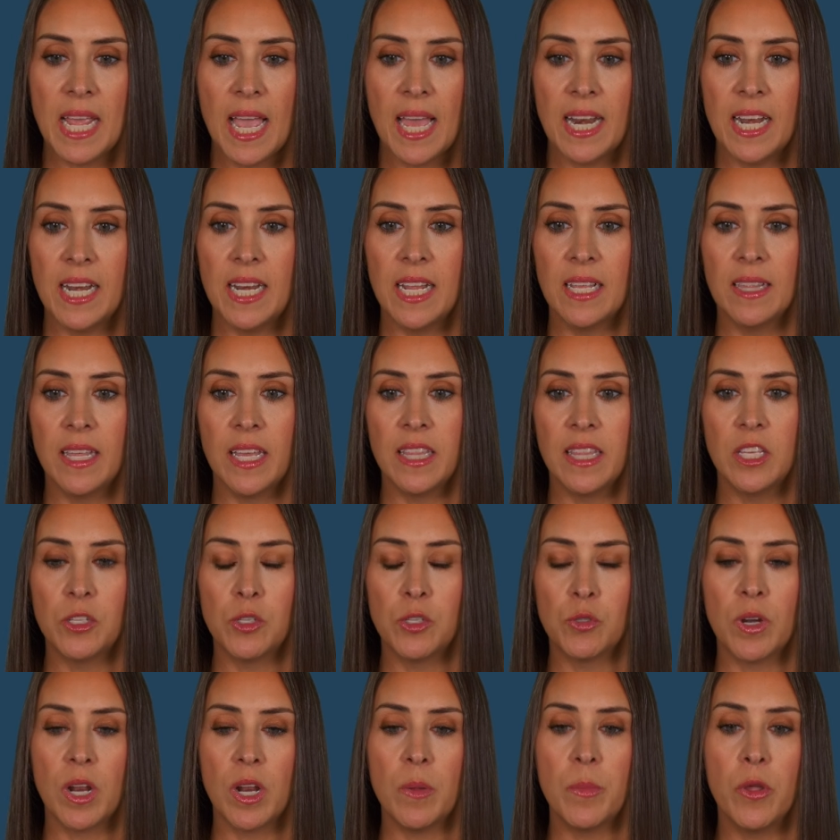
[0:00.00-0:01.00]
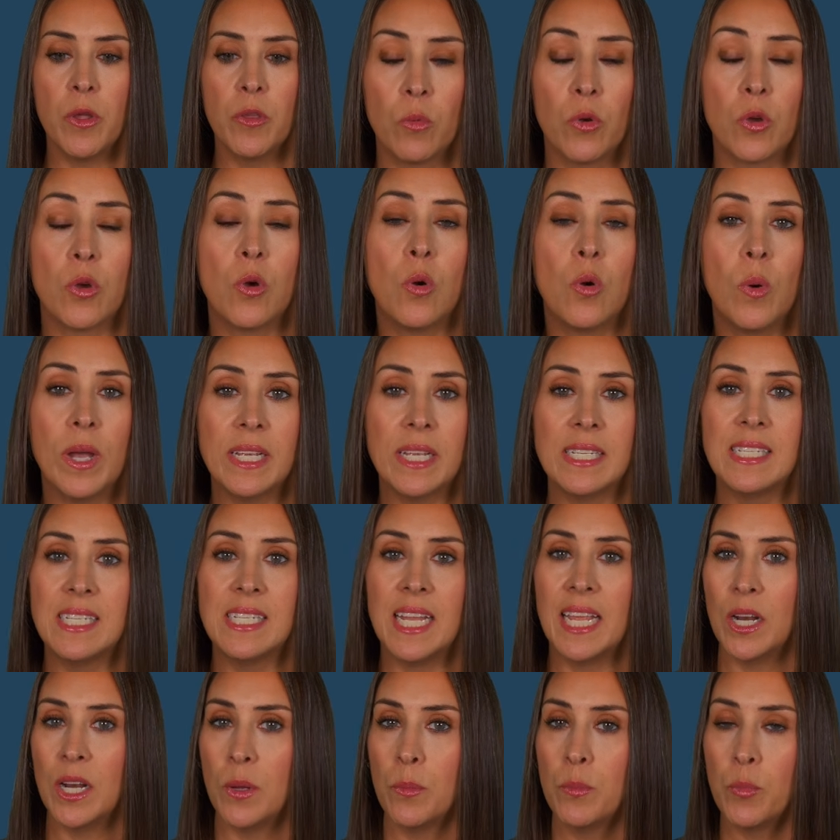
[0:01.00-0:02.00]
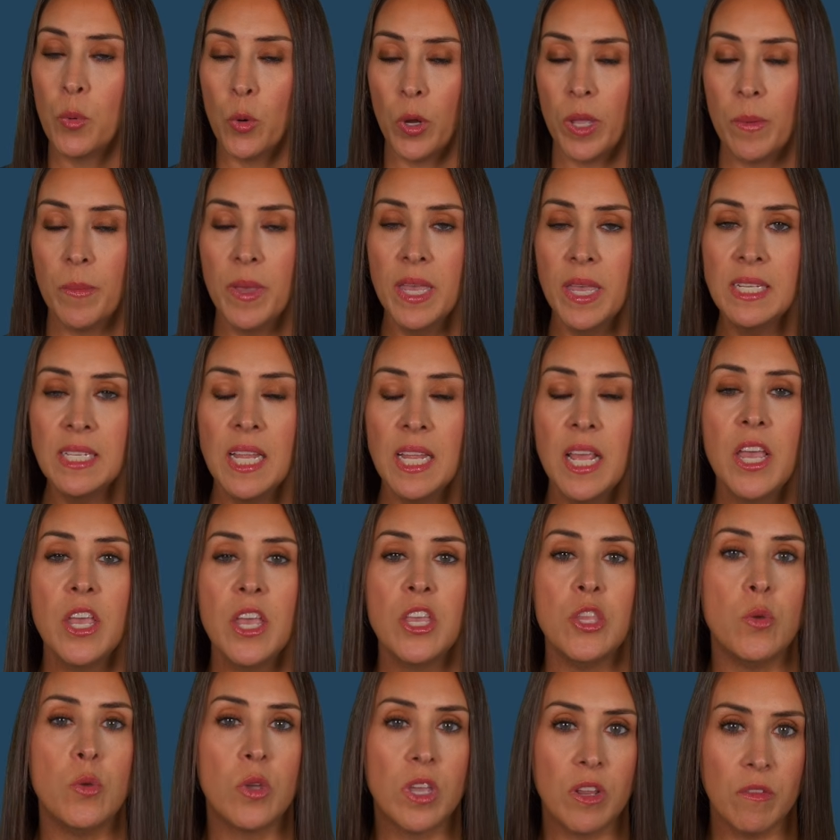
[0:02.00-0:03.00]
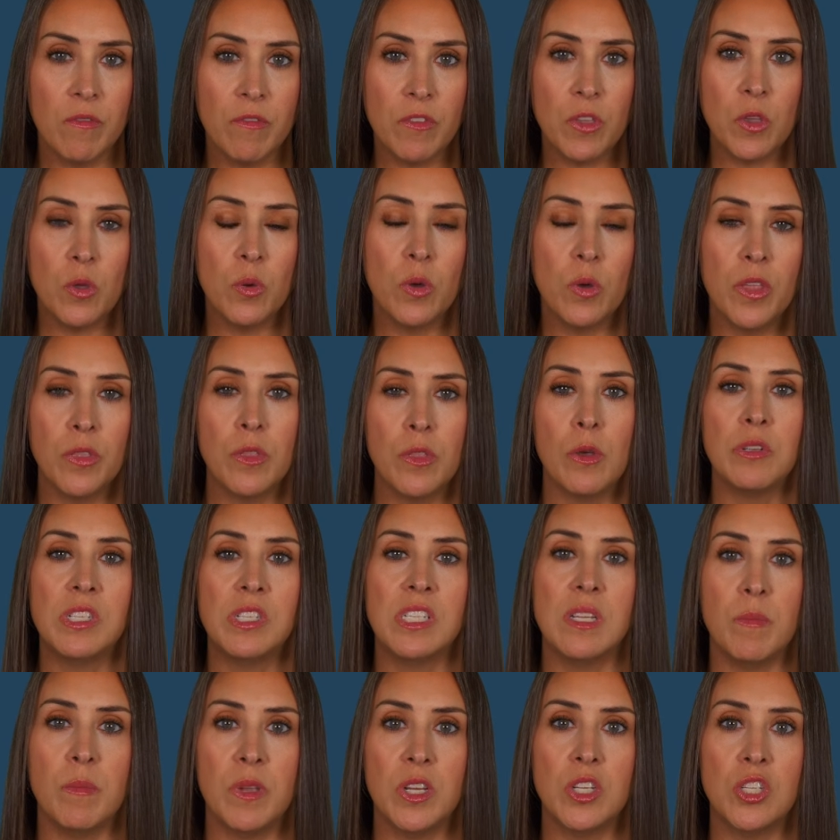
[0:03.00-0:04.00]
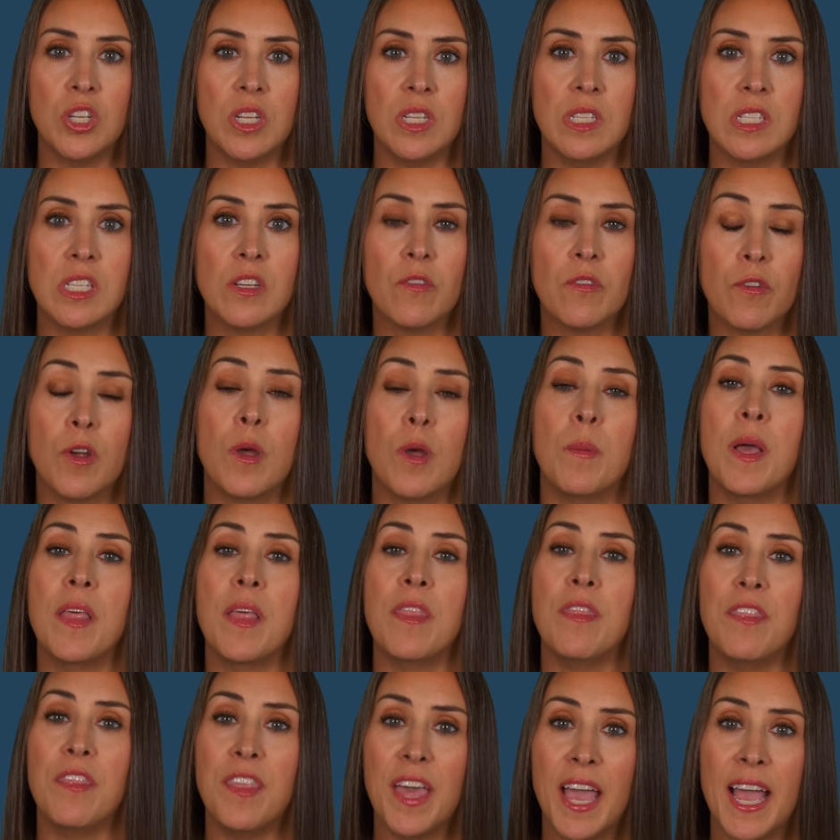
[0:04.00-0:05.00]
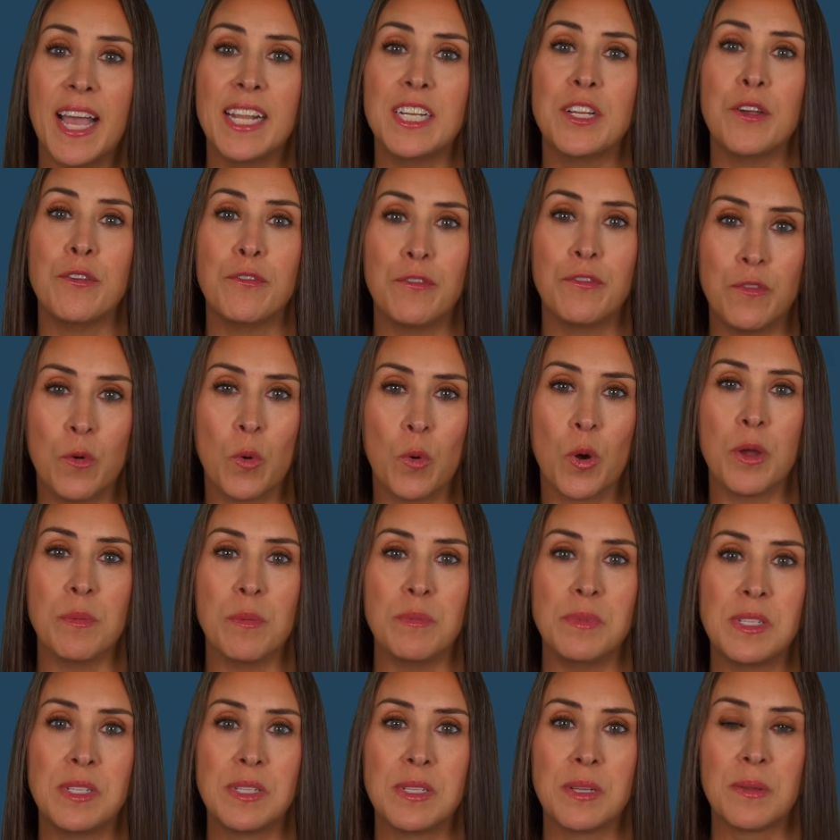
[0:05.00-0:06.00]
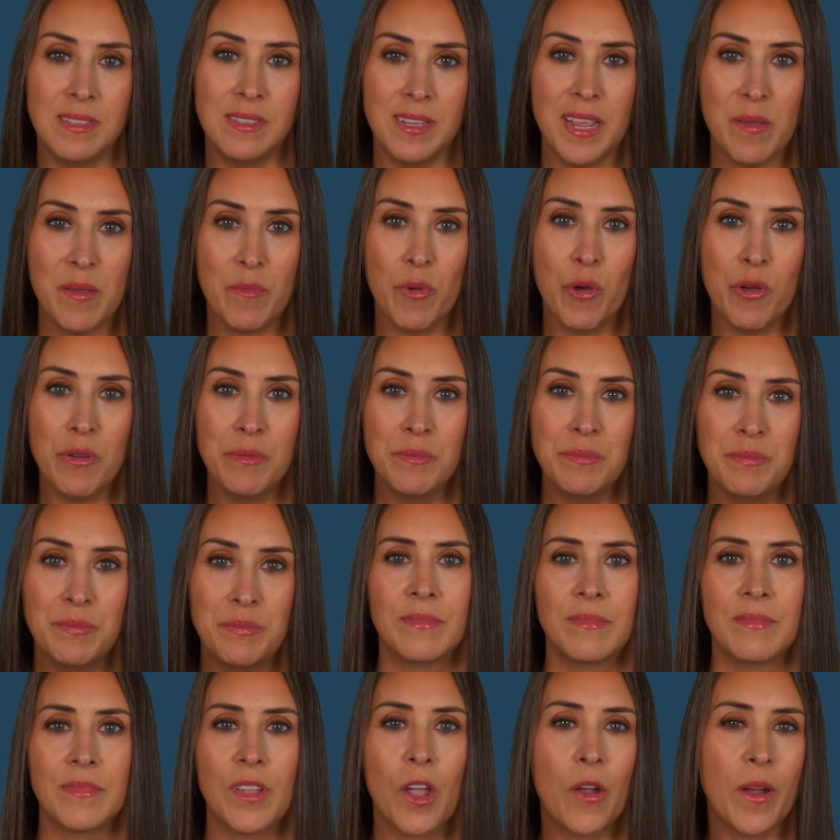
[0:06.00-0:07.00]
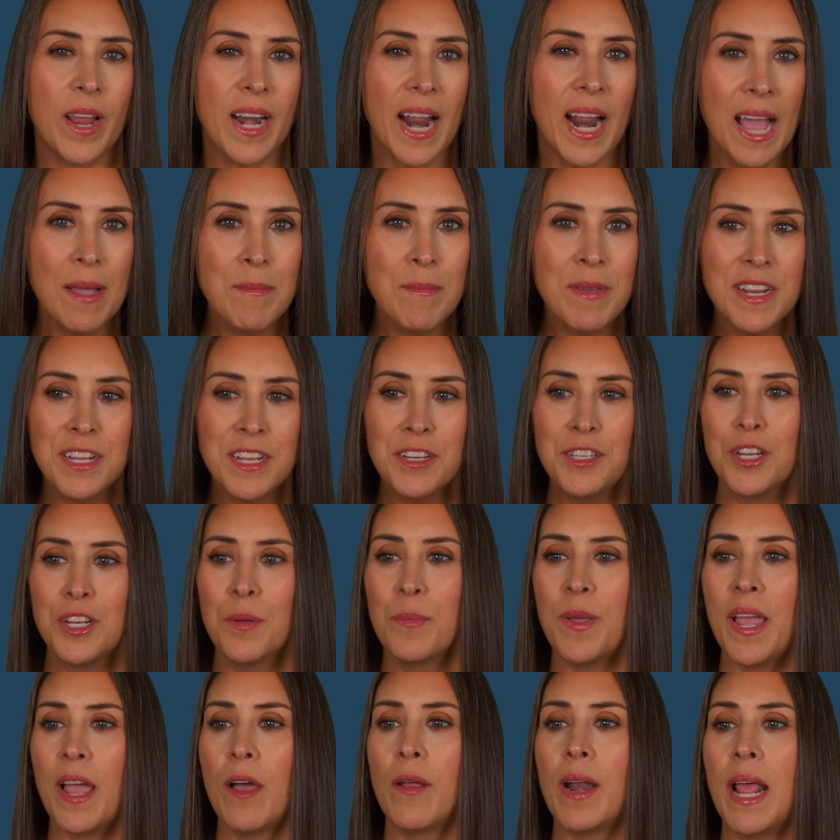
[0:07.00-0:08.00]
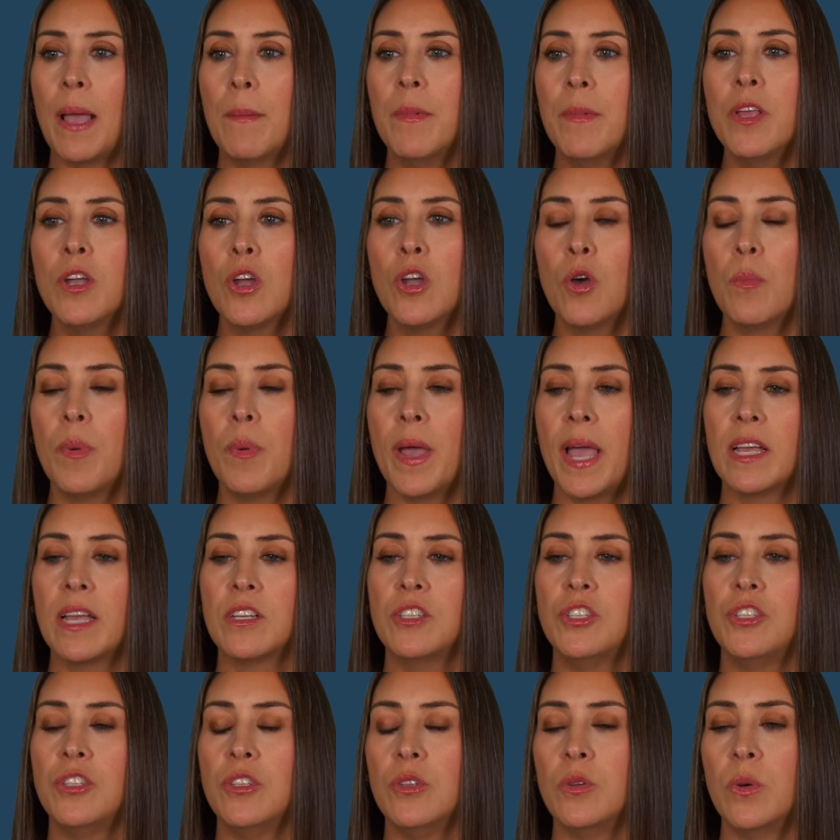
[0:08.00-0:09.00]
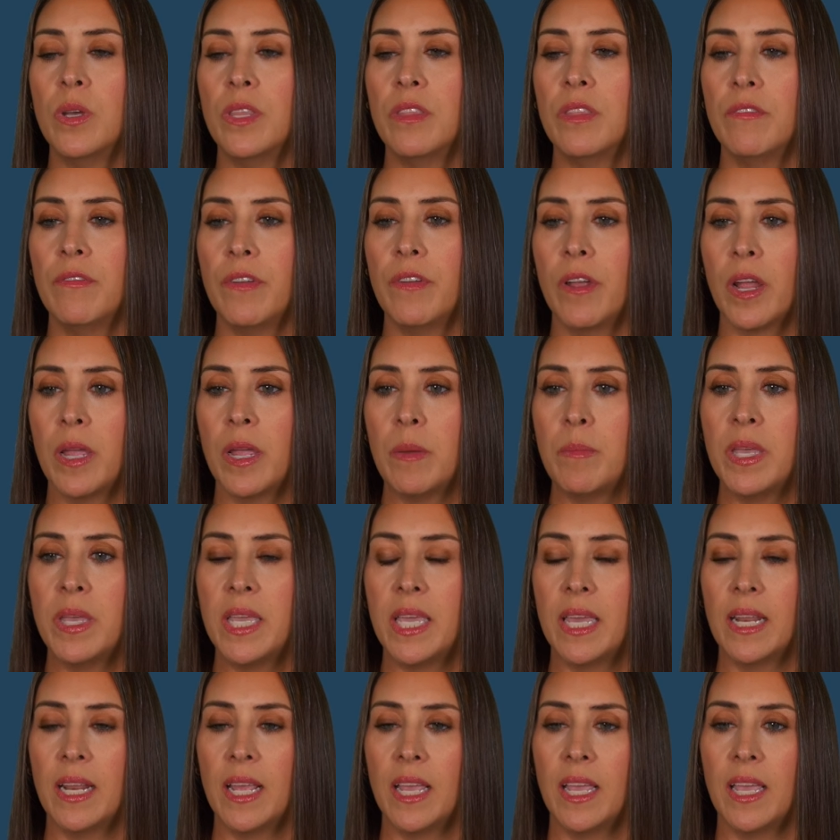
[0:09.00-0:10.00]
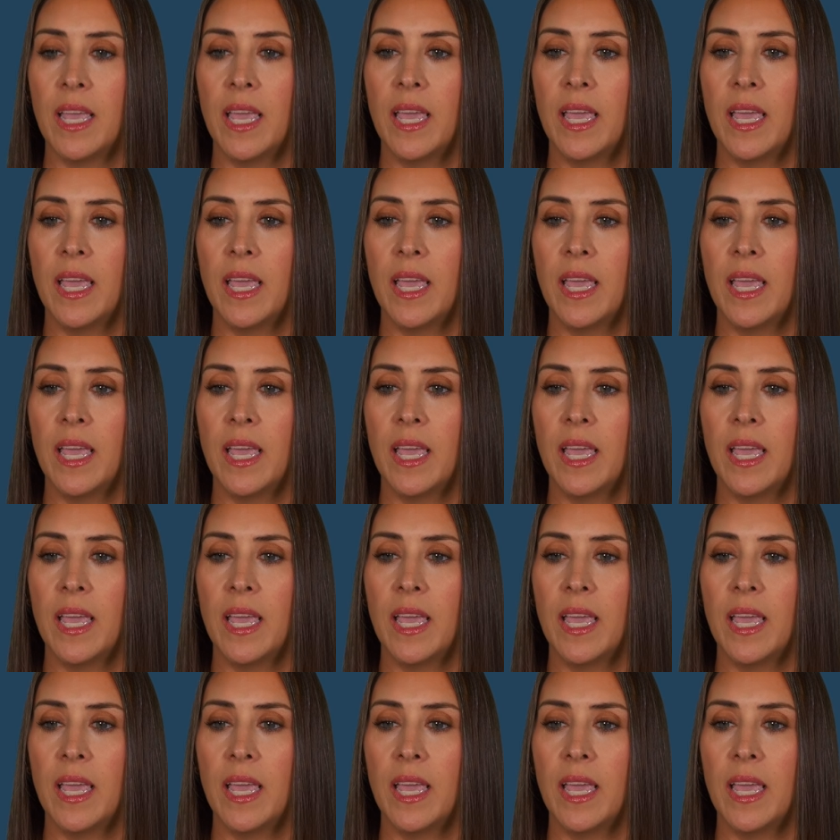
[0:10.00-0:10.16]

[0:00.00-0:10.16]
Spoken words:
added in like this right here, request an appointment, you can view those submissions from that forms table. All right, I'm going to jump out. I'm going to go back to the very beginning